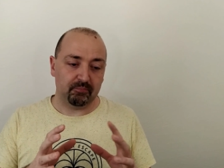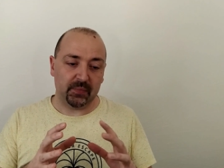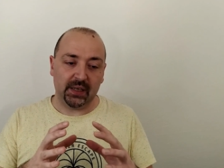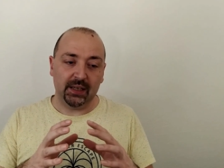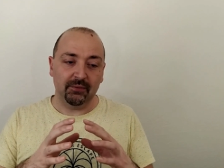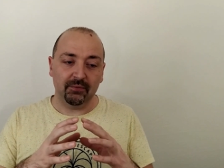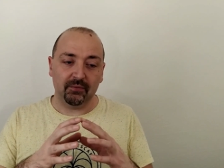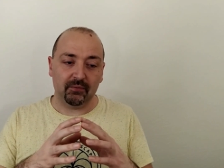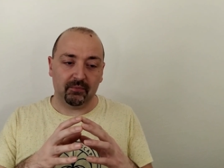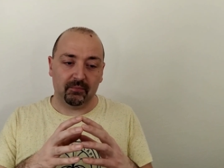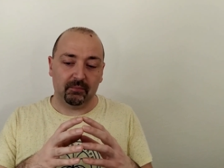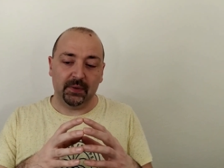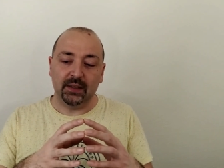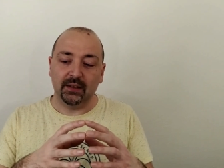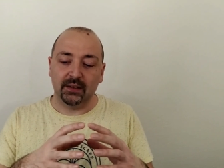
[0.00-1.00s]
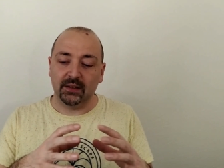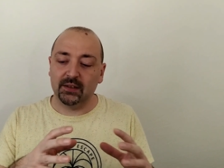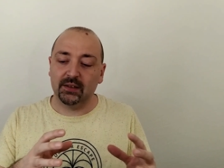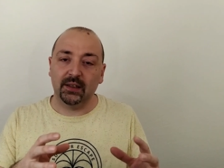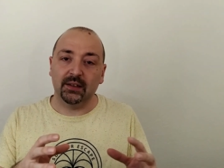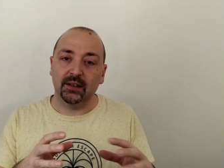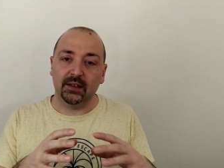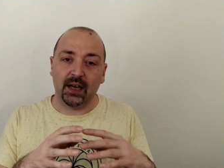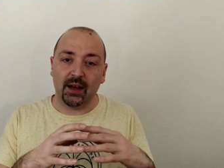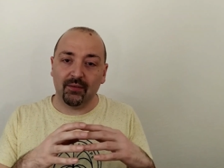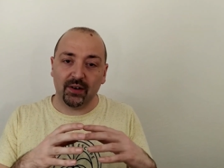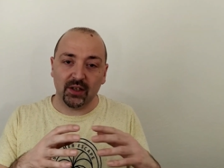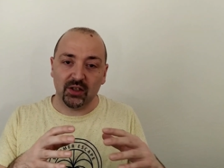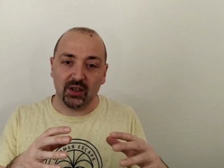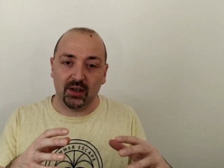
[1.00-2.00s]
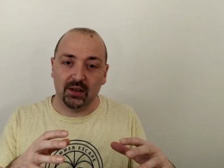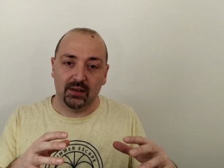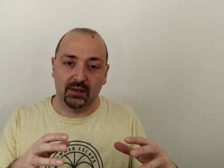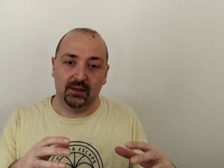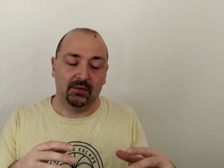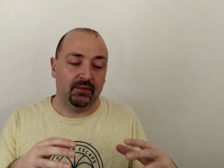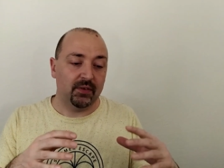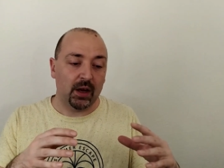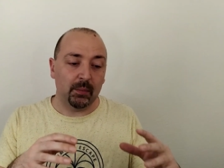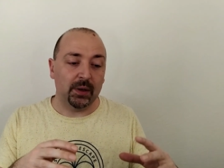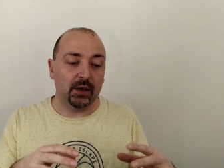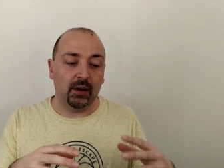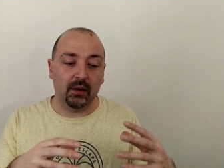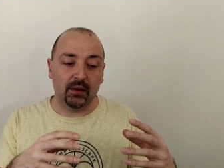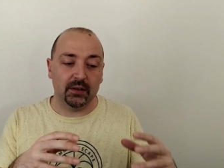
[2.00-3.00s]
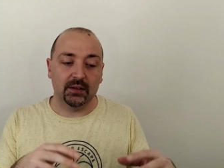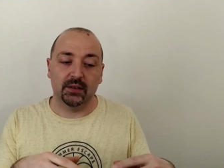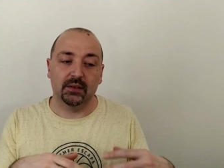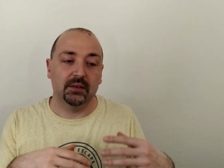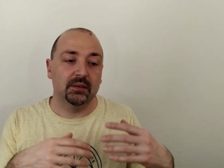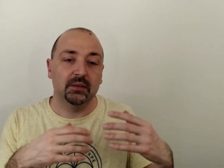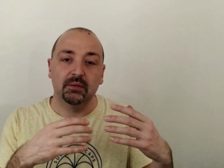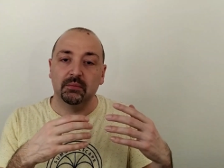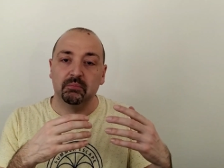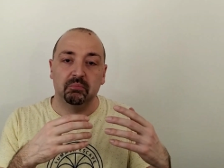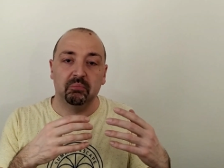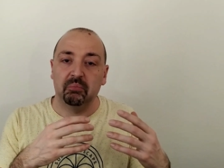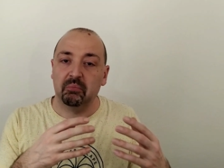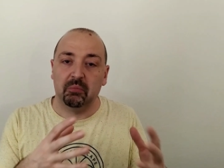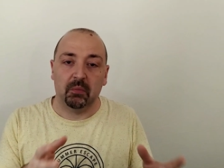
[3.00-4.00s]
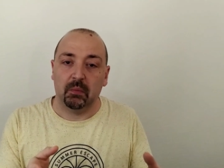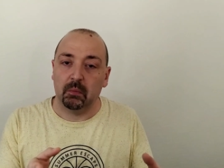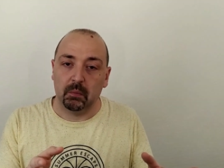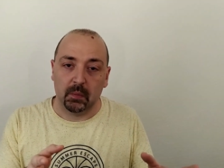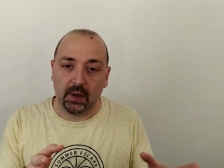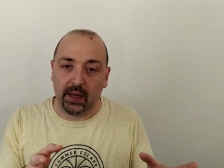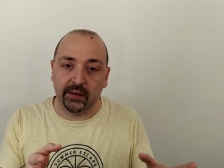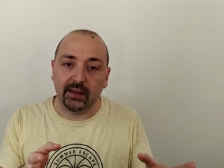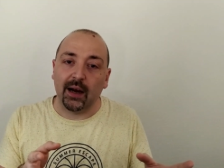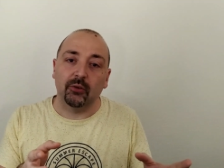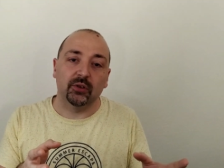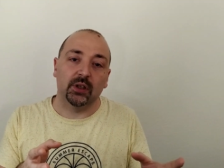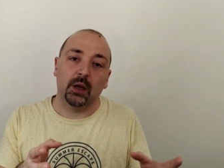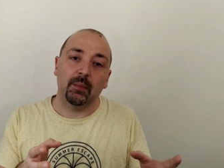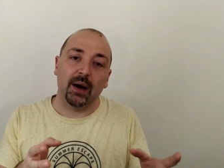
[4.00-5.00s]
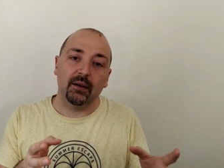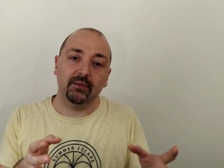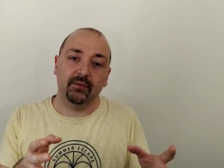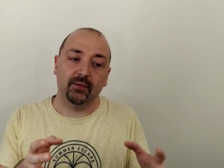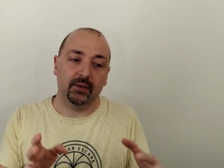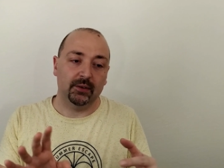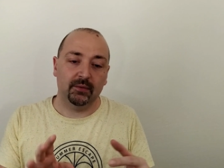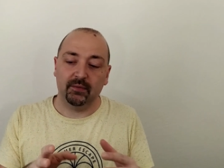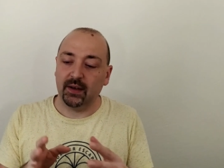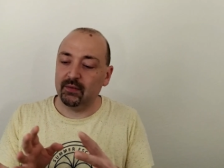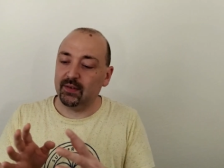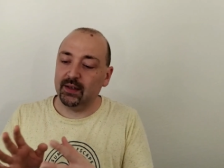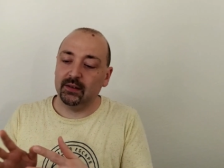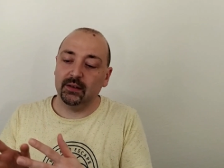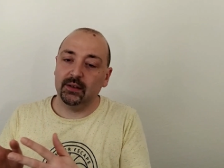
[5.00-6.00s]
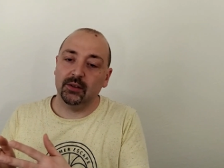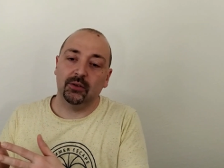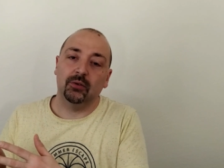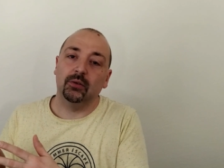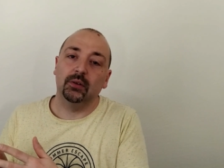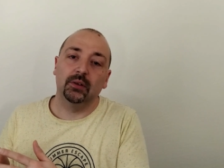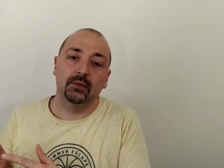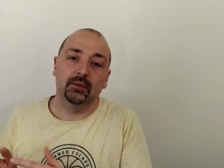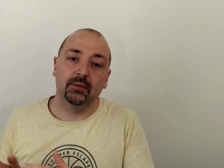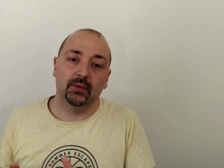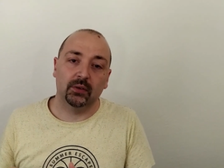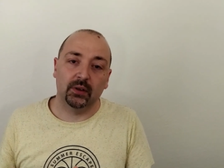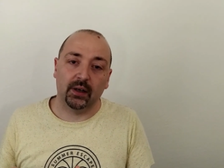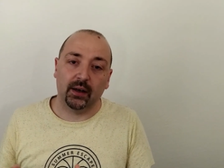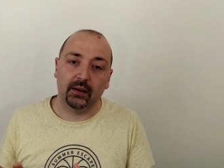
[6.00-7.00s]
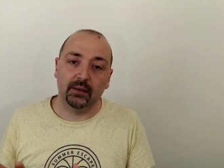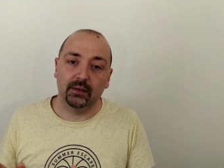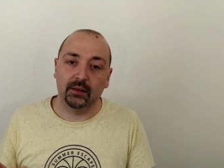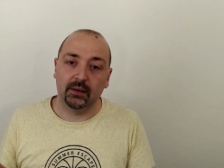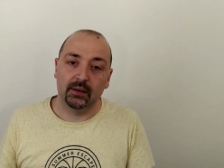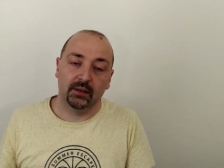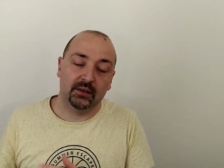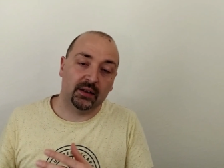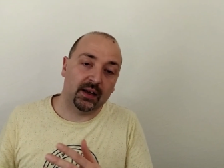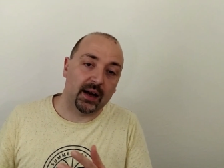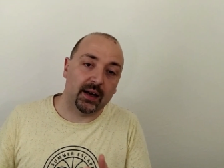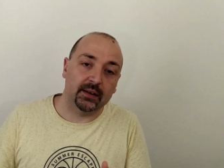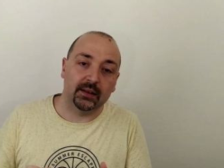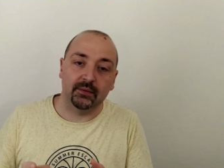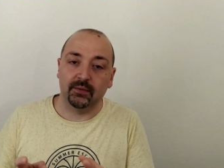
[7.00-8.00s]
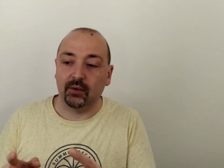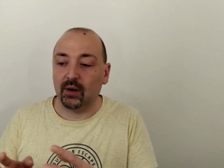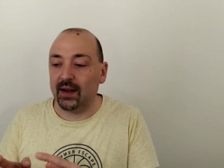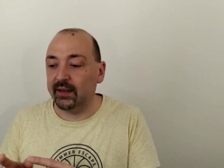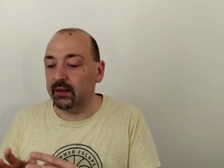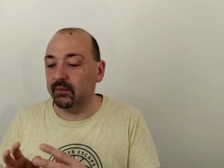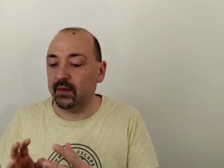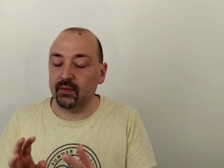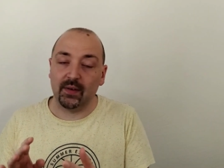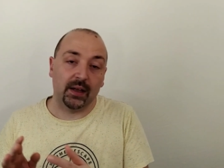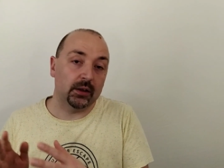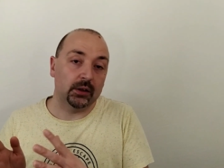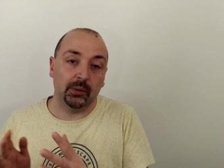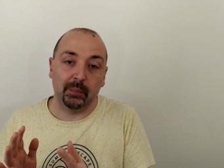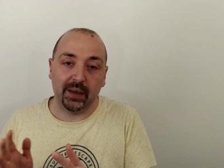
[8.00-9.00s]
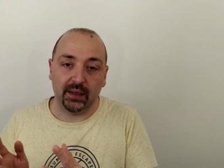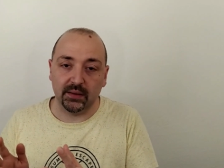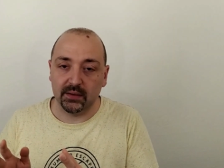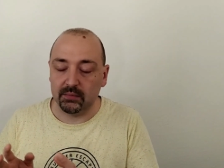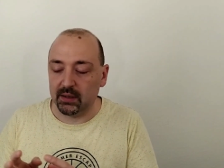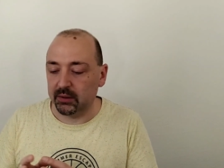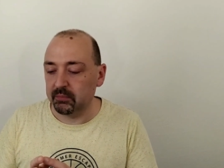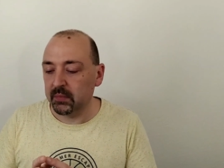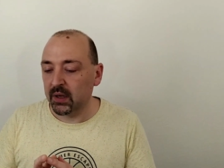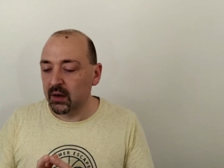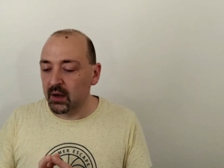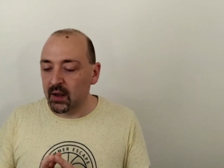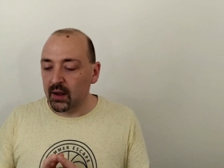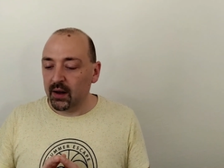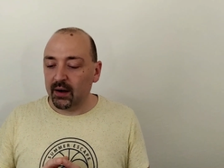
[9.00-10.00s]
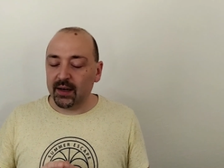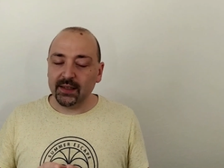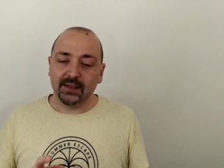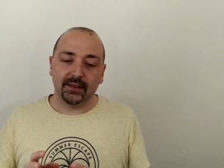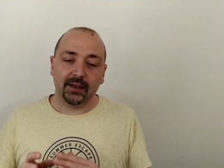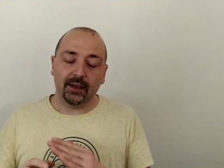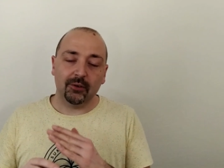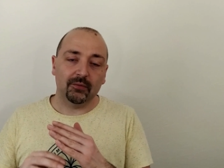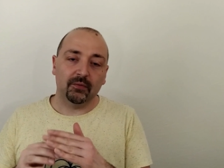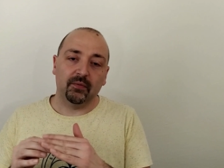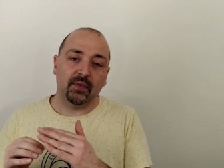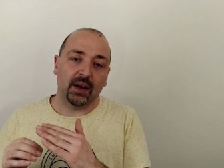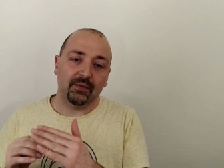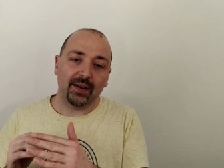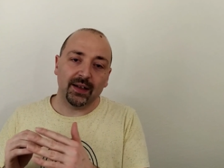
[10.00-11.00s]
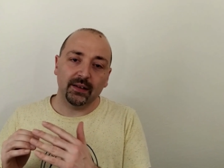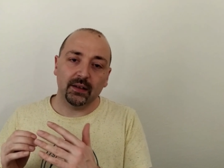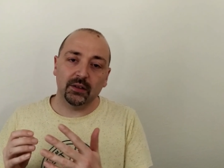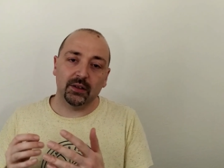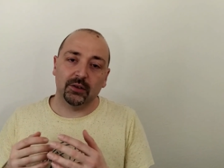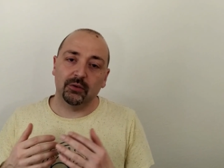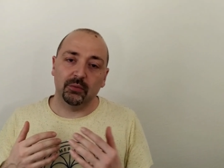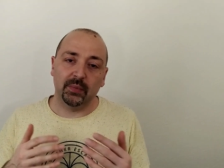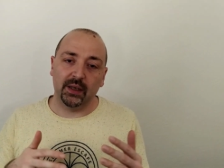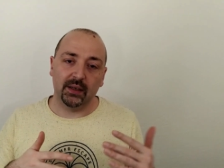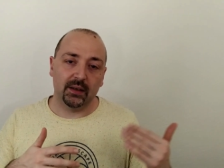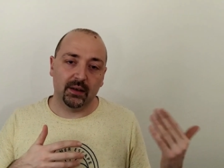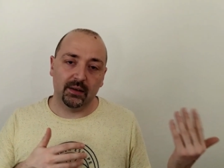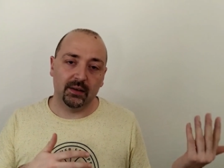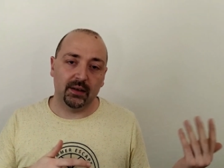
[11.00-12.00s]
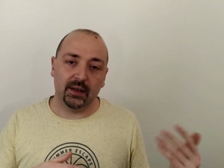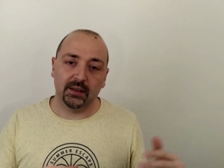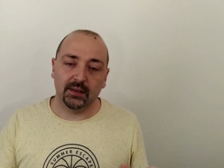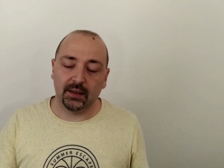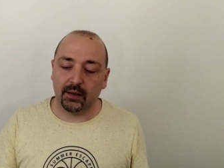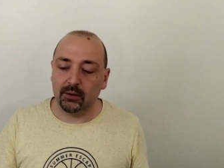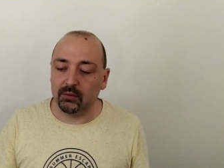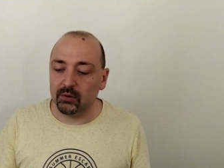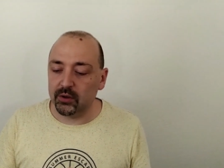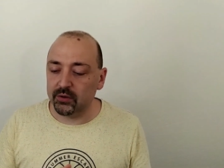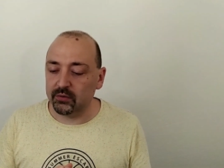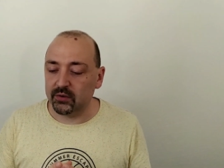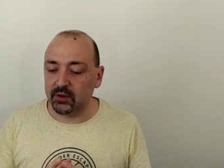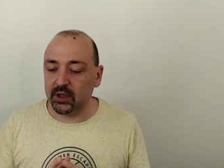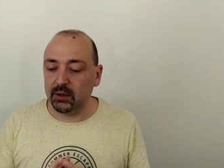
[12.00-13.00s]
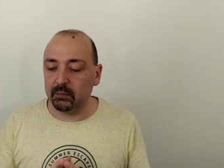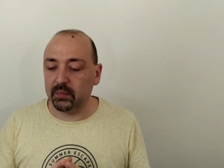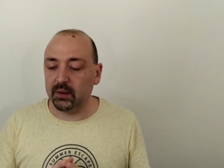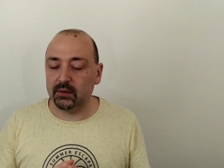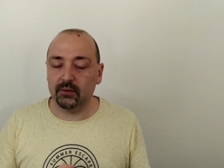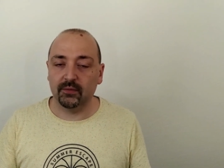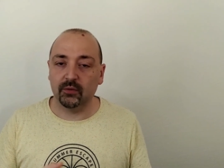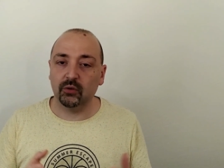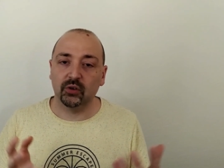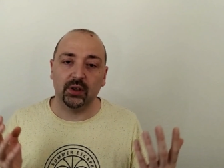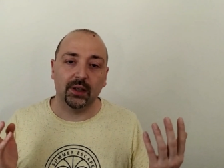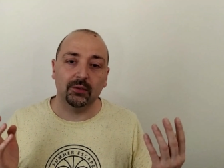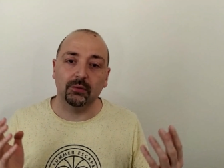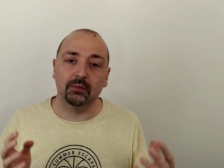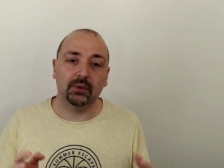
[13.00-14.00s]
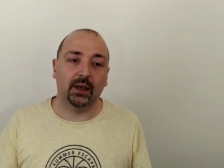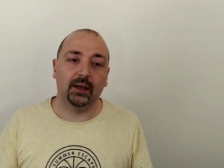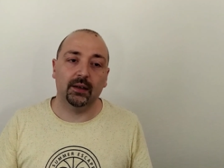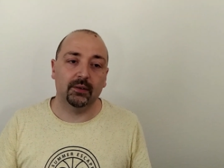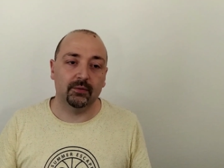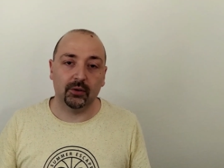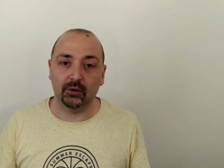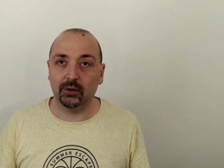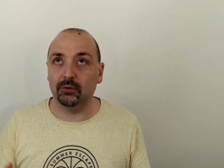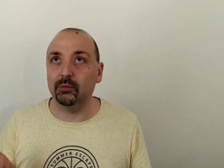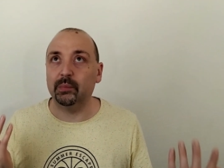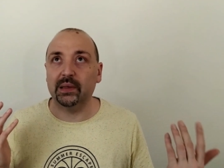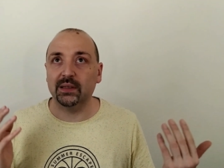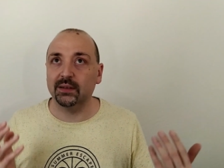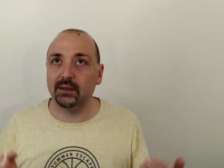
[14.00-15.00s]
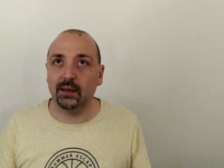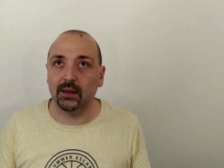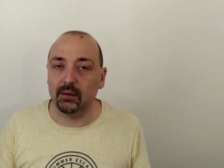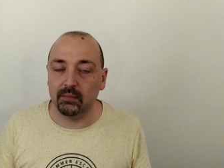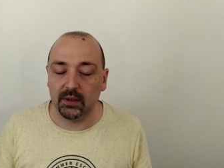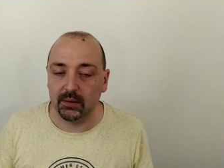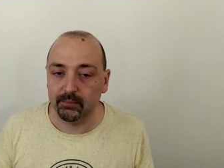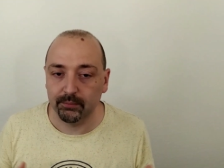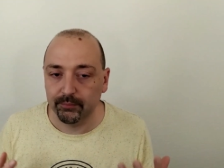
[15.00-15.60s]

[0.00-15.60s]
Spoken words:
in this city the average family earns 1,000 a month, 500 is going for the rent. 300, 400, 500 depends, but let's stay on 500 just to make next calculation simple. Of course, I could take 42%, but